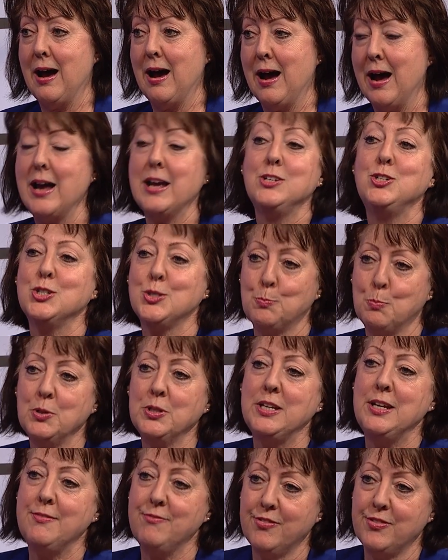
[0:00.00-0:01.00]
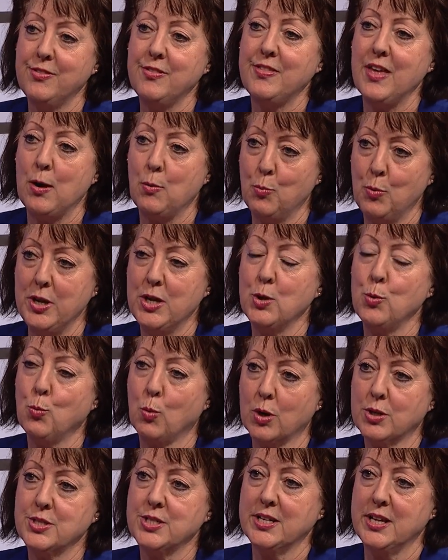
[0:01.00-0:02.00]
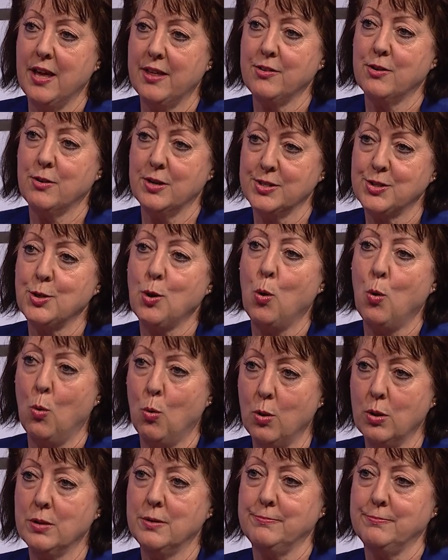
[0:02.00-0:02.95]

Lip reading: I just believe that we can work together as a whole.